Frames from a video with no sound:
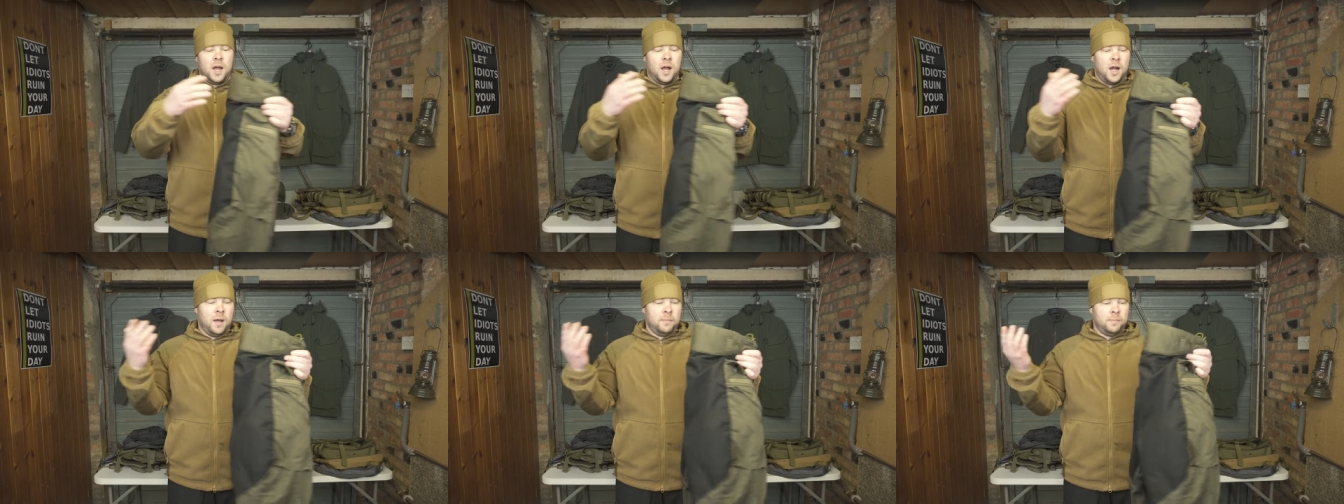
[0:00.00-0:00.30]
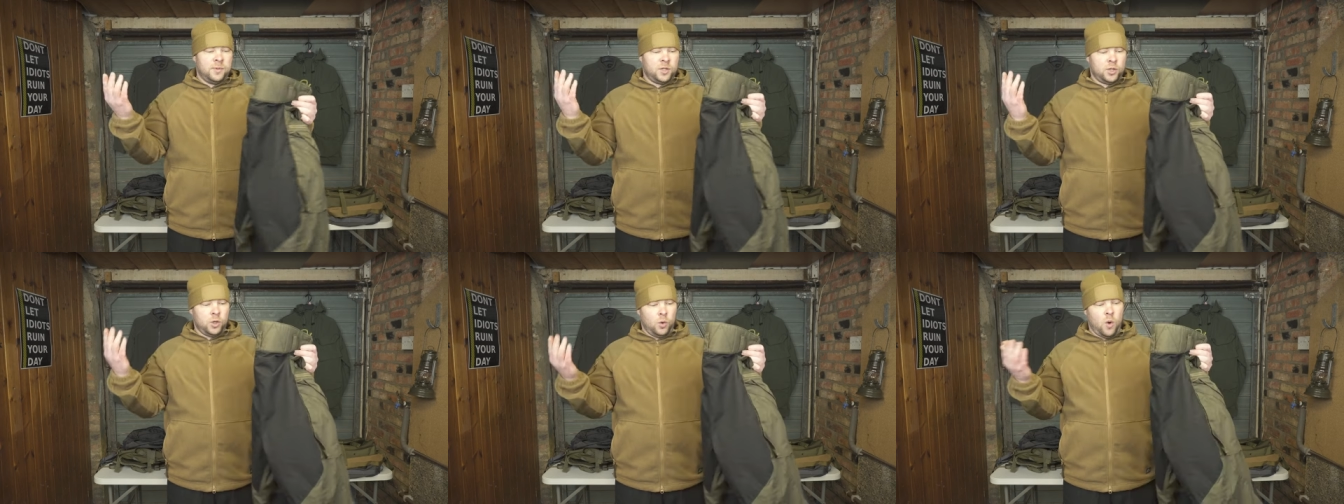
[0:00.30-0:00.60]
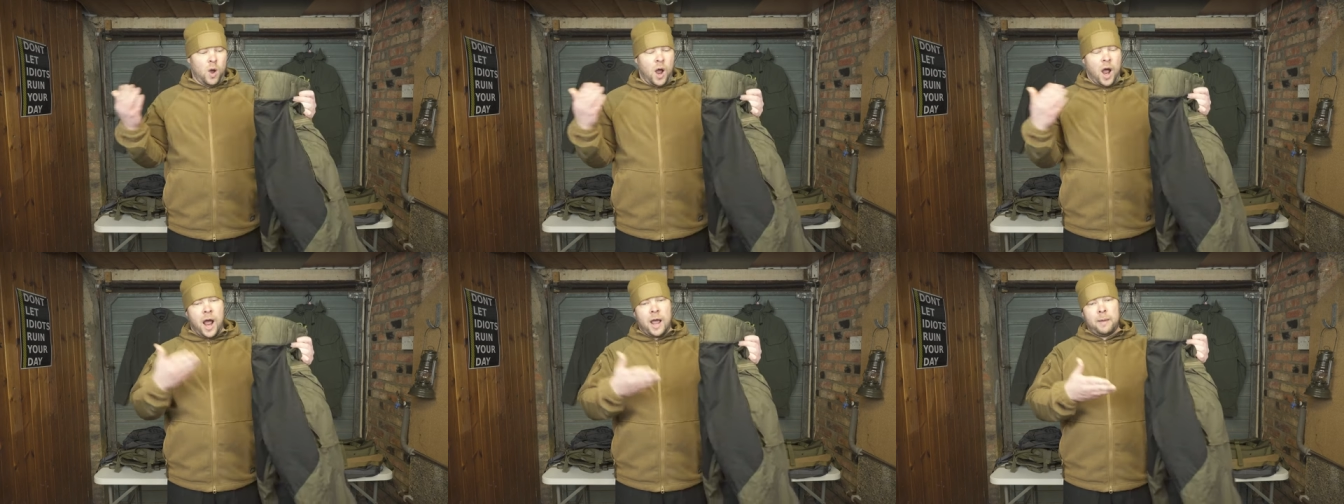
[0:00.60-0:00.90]
I'm
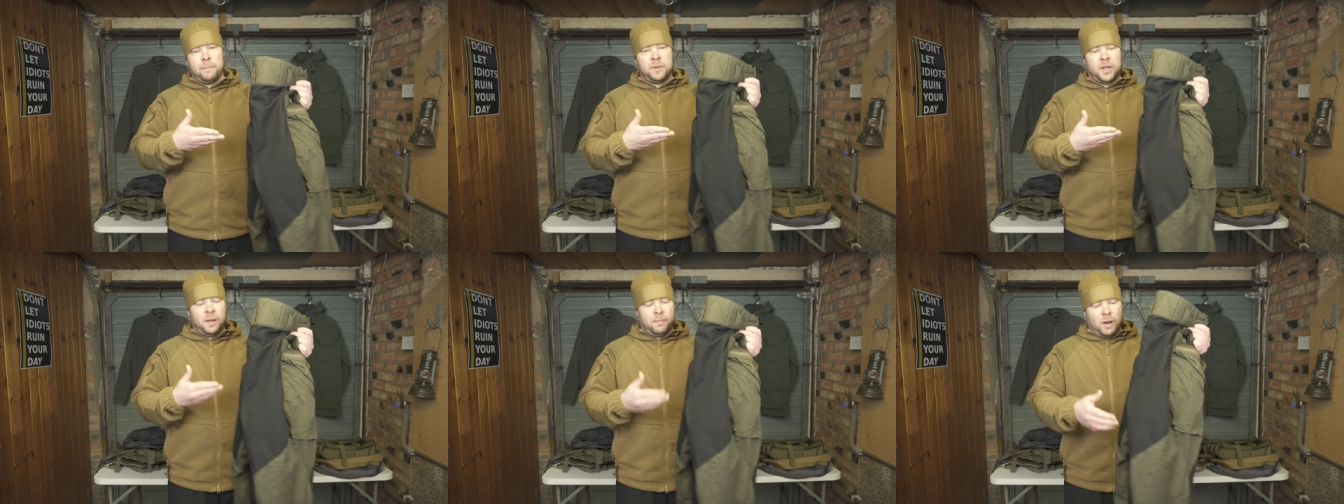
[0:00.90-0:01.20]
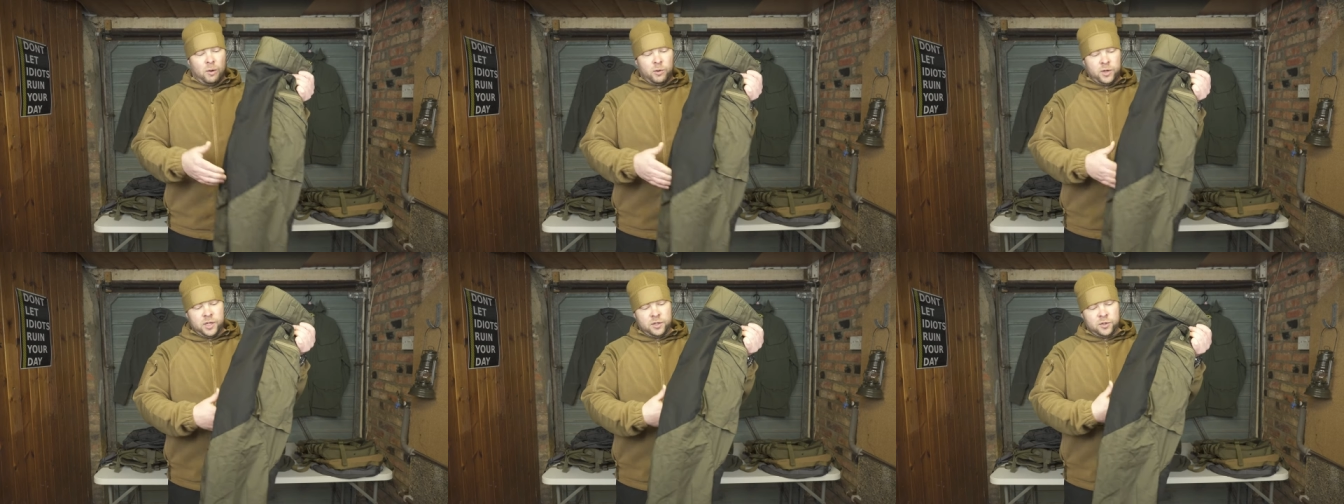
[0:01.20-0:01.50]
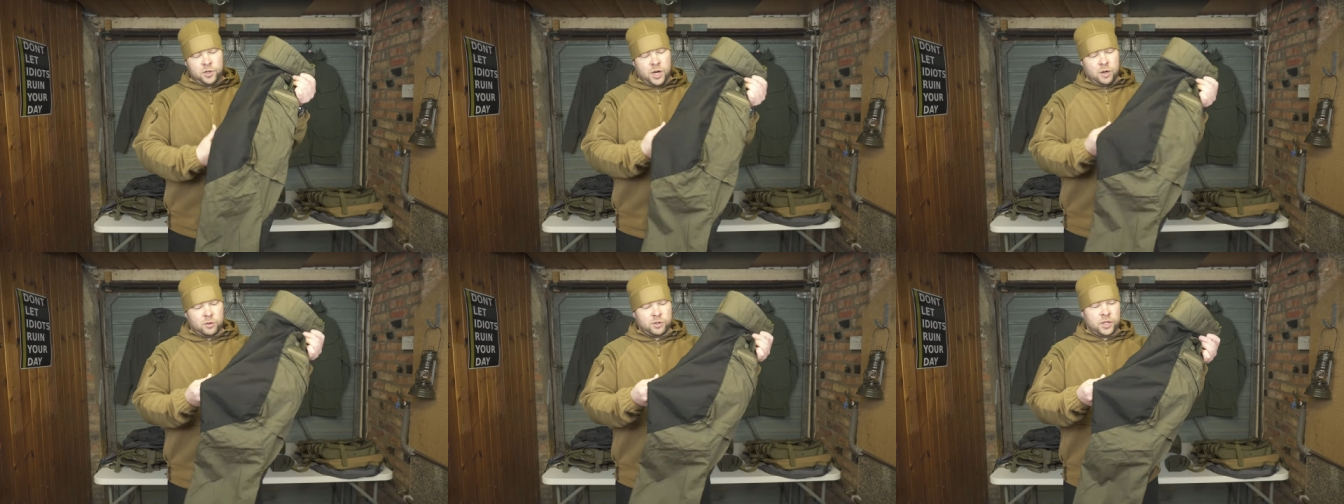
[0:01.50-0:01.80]
so hyped about these
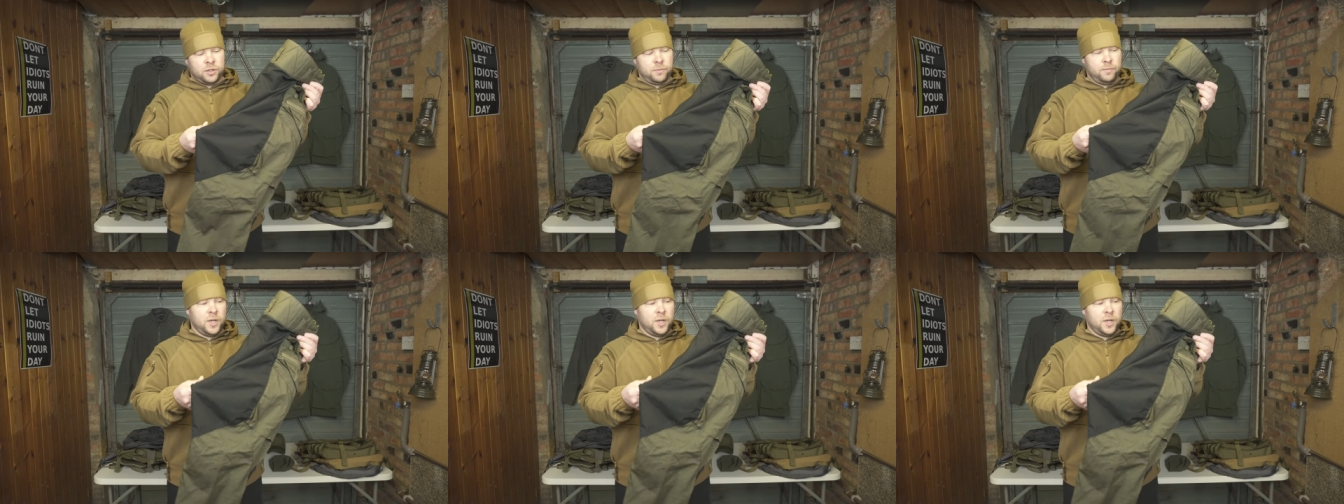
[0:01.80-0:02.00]
trousers?